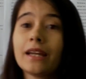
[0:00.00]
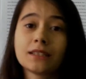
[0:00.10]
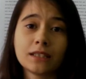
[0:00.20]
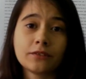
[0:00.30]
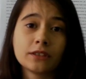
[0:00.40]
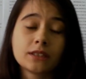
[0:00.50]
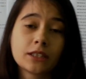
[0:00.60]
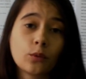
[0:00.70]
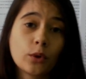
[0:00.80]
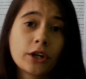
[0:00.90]
hasn't even
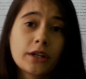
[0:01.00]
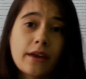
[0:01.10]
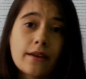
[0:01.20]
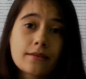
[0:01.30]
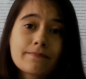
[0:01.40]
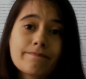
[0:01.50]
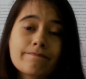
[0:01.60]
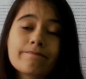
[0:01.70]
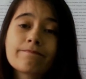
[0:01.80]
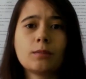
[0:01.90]
said a word yet.
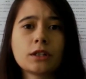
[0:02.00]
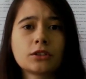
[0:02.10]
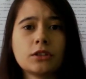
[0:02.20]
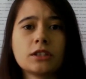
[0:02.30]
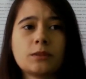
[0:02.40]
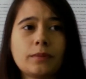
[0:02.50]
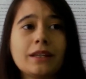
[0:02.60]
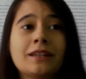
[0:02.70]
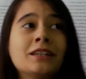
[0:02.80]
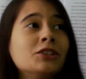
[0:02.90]
It's Mark's turn to
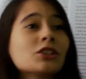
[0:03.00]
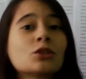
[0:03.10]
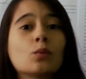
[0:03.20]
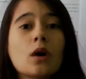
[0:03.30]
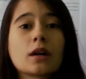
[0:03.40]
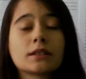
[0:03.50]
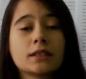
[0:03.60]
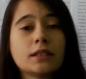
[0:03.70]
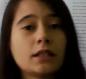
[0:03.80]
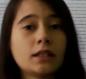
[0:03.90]
speak. He just walked
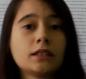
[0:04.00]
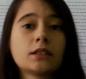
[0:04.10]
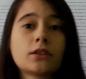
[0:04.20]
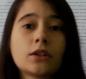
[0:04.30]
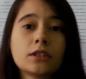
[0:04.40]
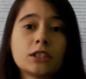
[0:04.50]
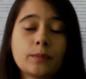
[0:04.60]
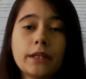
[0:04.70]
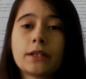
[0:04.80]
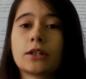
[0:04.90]
in and he's the third
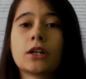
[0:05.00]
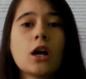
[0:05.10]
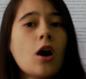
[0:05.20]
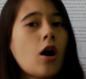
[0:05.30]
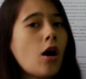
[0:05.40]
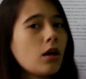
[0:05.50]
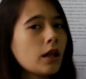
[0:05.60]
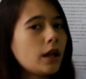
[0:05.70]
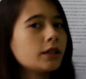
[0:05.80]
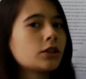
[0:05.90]
speaker. All
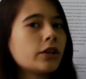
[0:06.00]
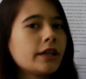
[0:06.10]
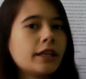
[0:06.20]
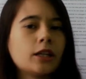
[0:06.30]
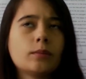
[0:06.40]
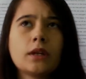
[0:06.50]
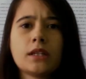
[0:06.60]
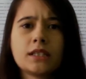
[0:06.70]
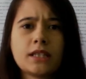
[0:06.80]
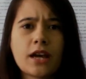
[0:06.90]
eyes are on him.
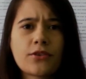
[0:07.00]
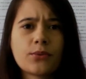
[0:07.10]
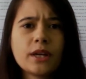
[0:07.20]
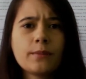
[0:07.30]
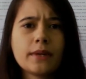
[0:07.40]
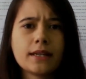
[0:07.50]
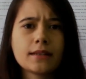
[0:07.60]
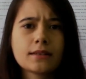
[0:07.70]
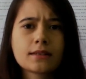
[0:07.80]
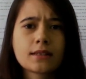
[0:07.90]
He's got 3
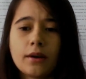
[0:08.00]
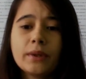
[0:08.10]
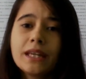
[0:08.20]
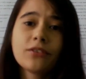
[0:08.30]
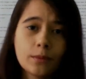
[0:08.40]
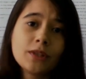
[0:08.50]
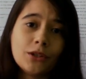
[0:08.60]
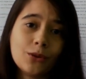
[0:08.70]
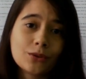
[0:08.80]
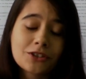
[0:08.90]
minutes. We give him the
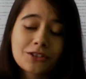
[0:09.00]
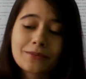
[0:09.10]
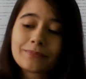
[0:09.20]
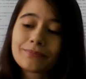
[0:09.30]
notes.